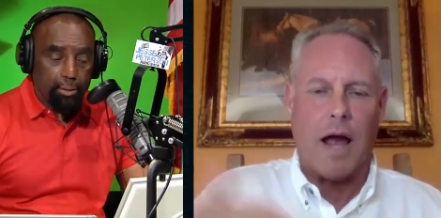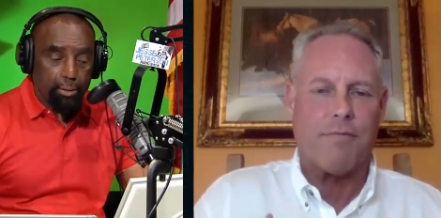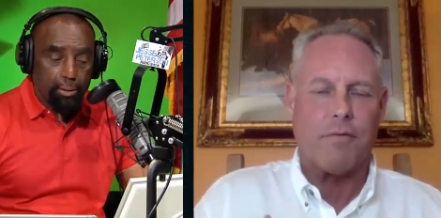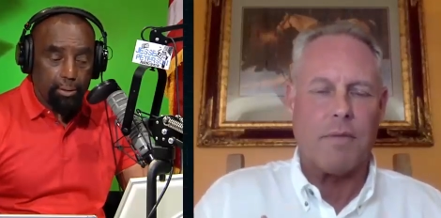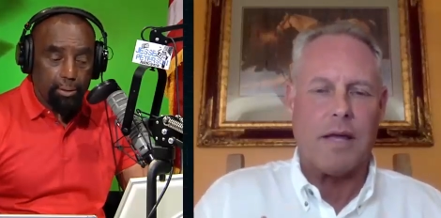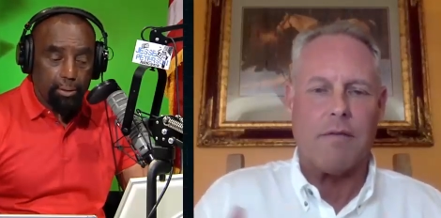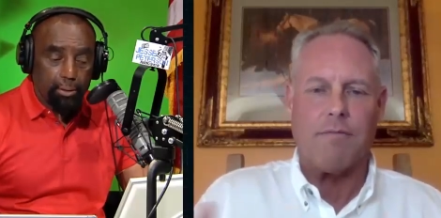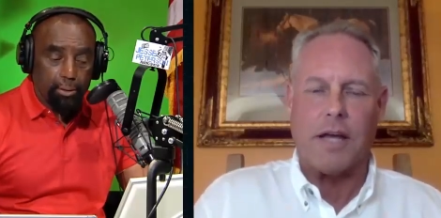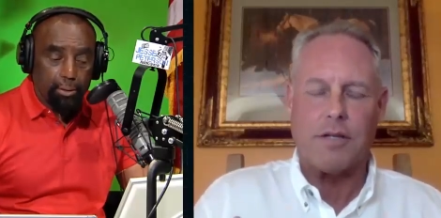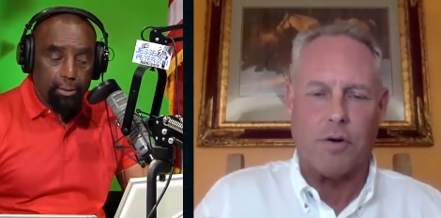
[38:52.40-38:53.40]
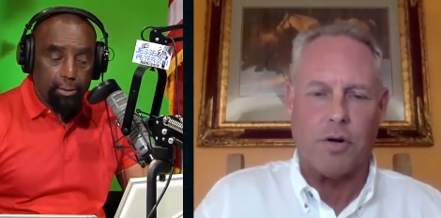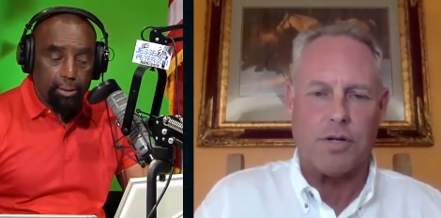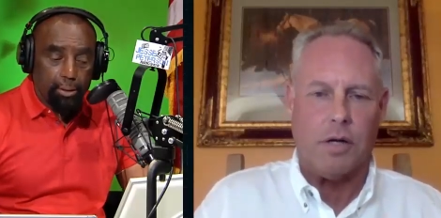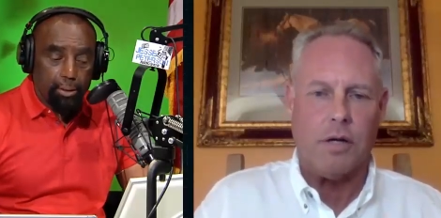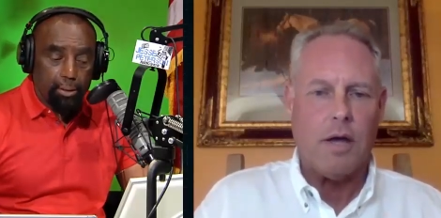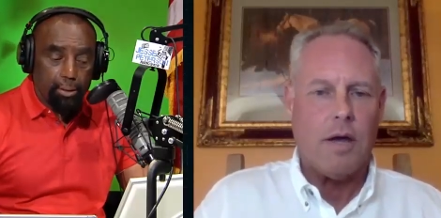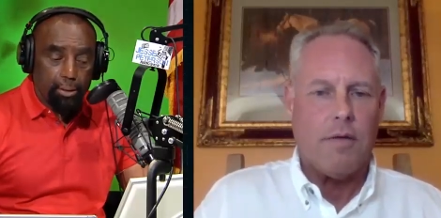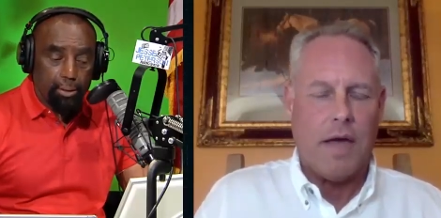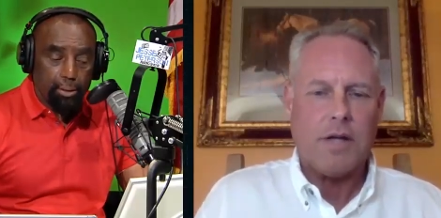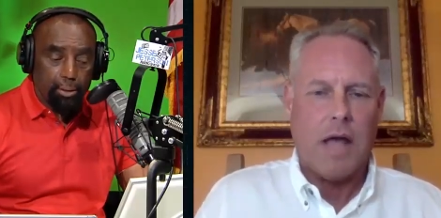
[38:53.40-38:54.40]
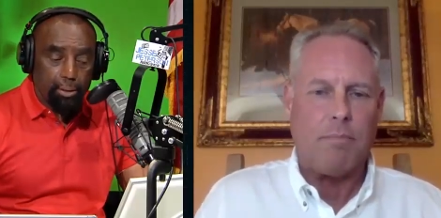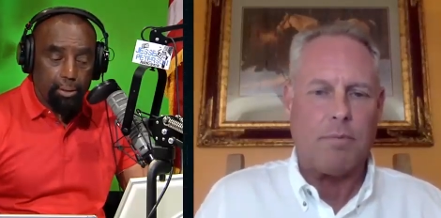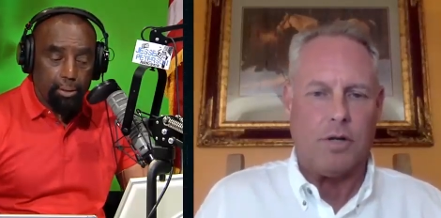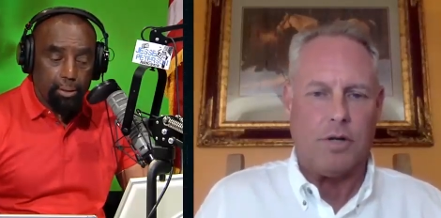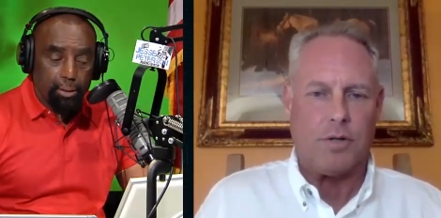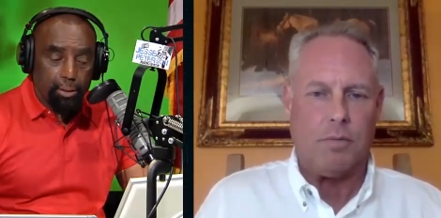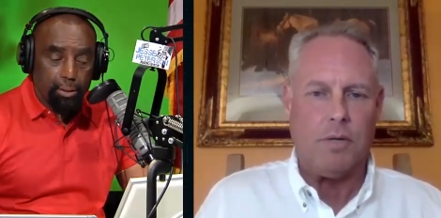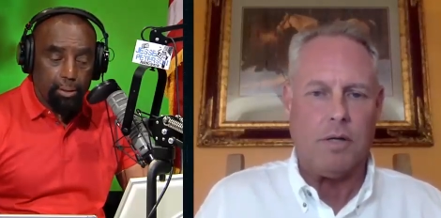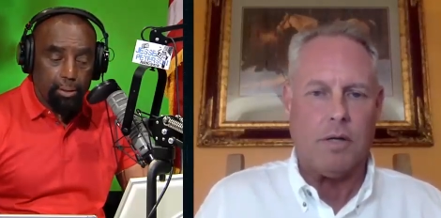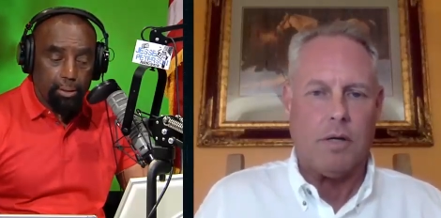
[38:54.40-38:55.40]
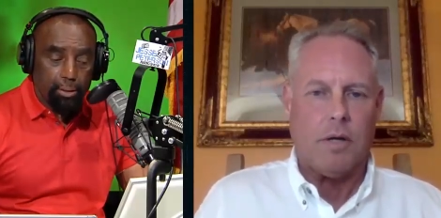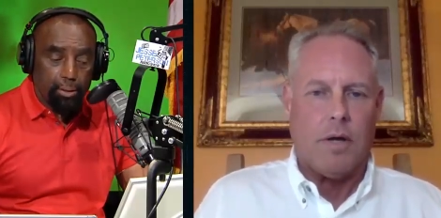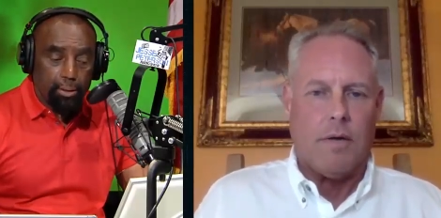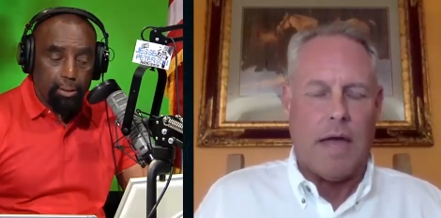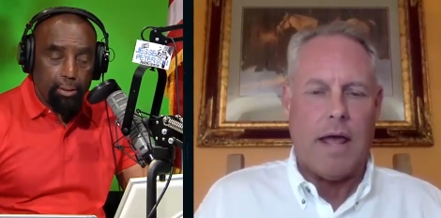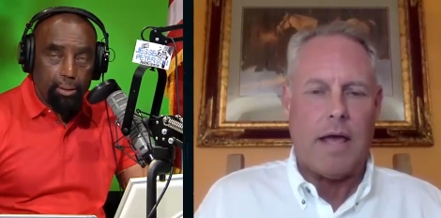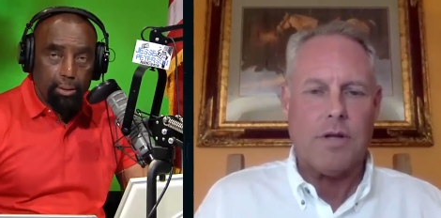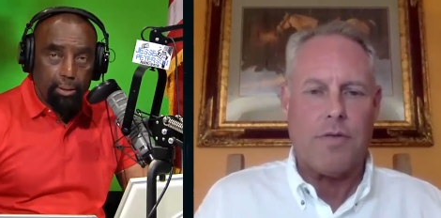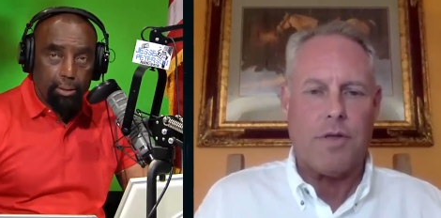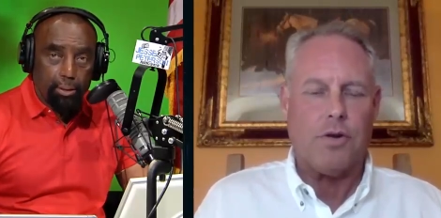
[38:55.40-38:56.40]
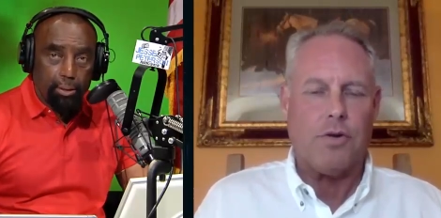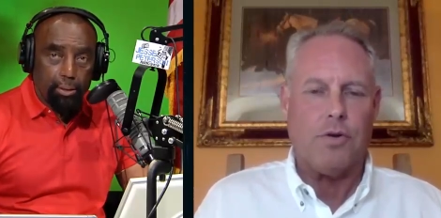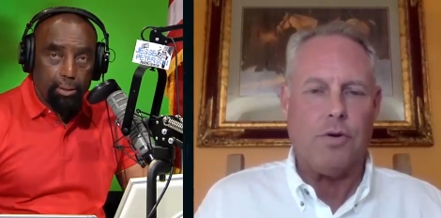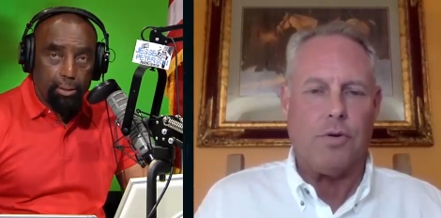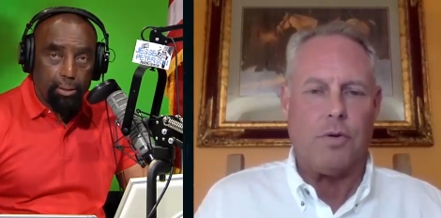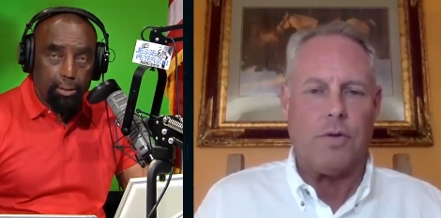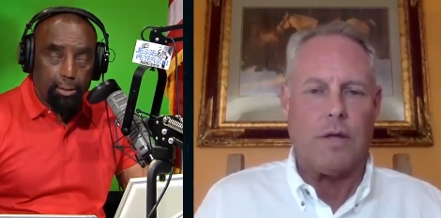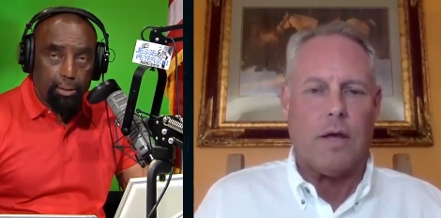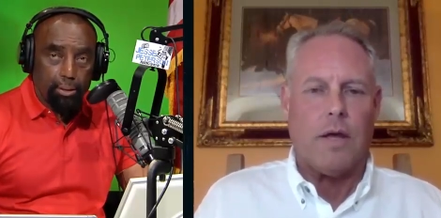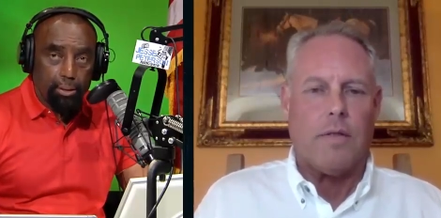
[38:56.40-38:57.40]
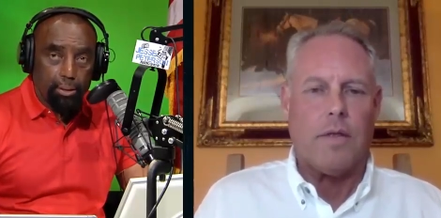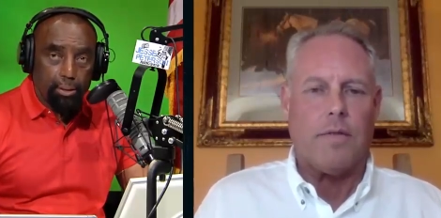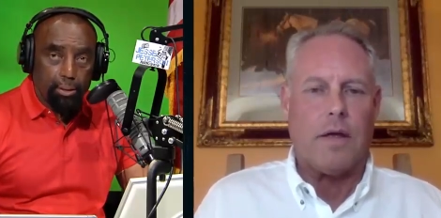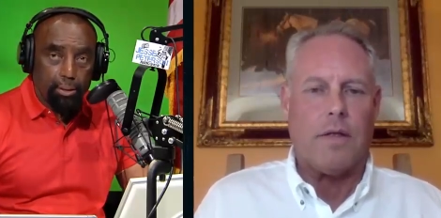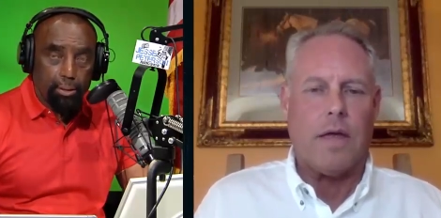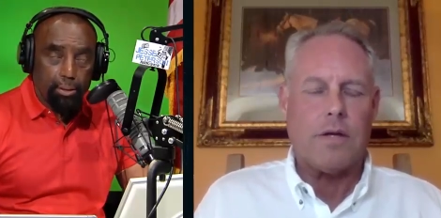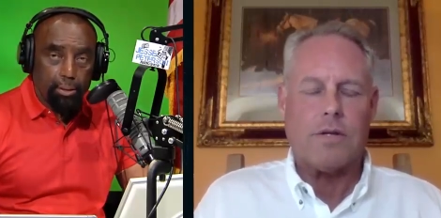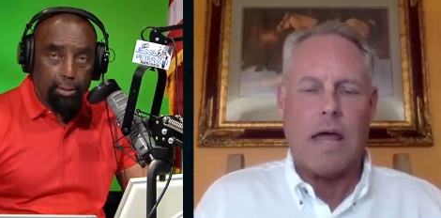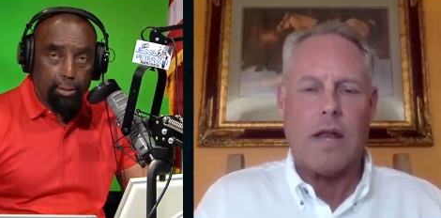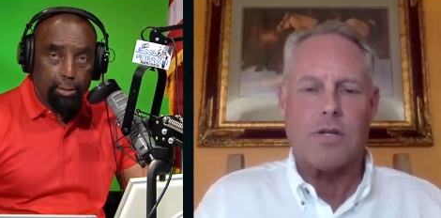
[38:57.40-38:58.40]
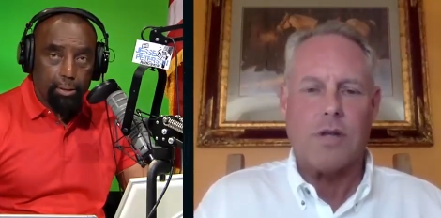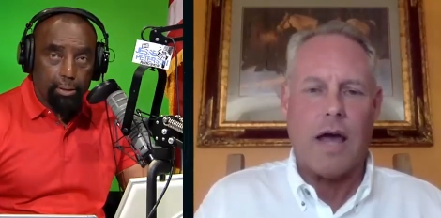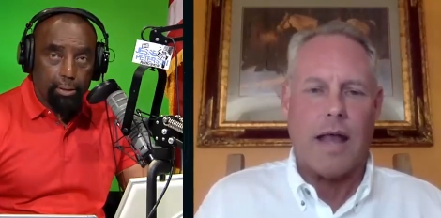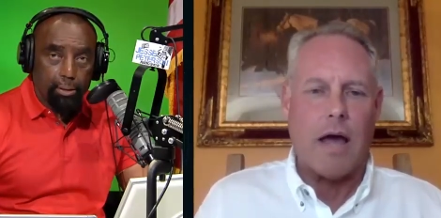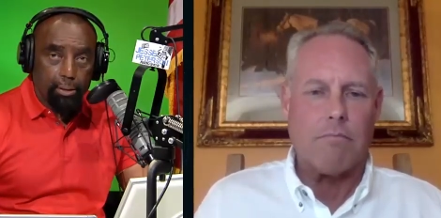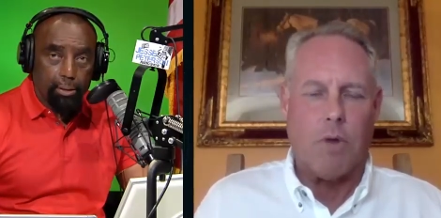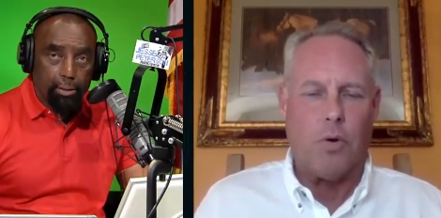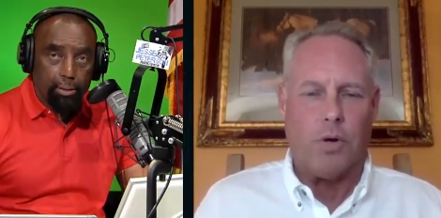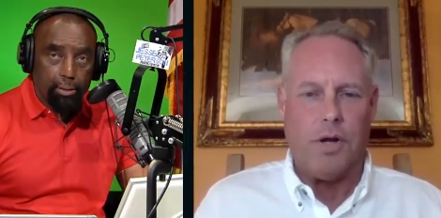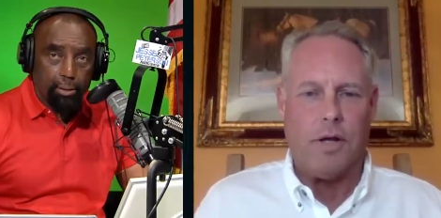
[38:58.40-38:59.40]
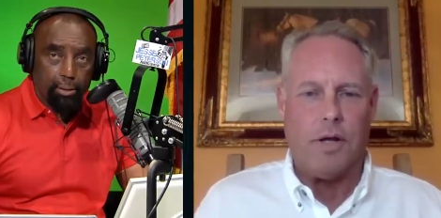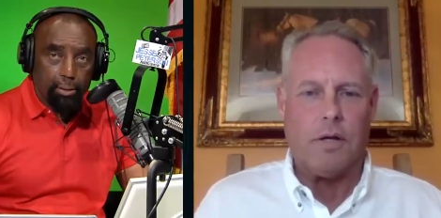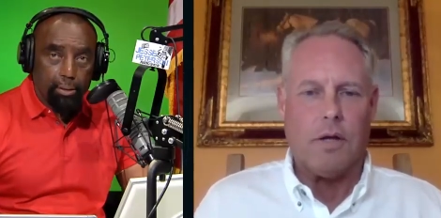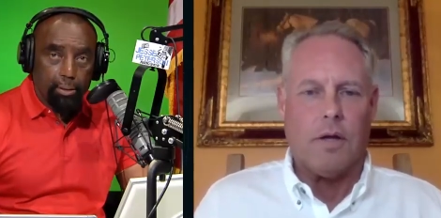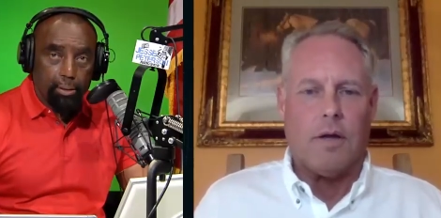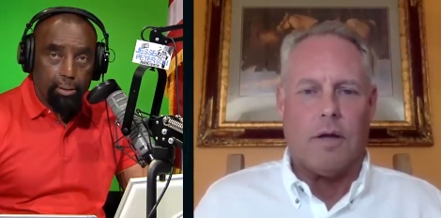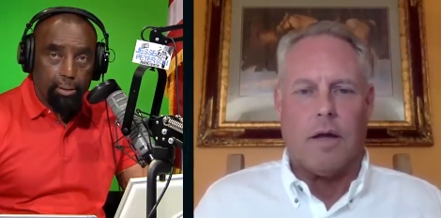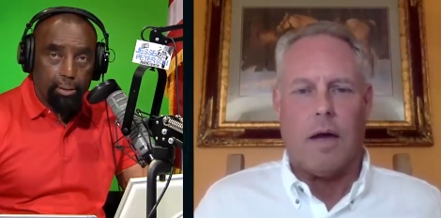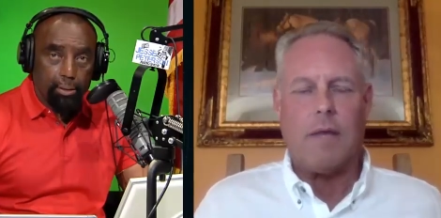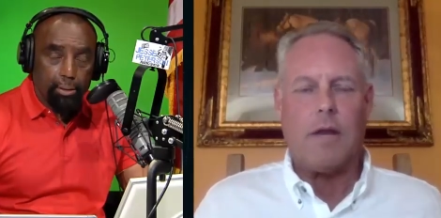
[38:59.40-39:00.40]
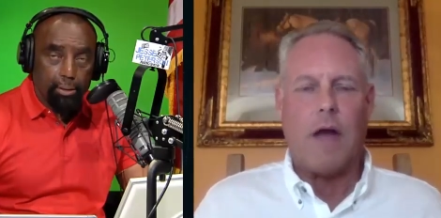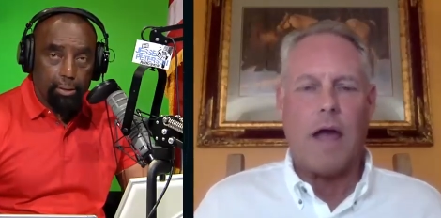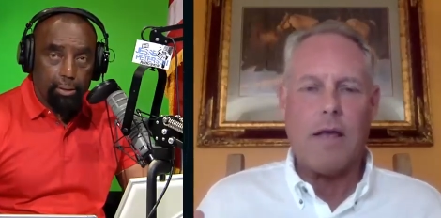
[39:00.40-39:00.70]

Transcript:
Speaker 1: to buy from me and vice versa. That's capitalism. That has nothing to do, that is not outmoded. I mean,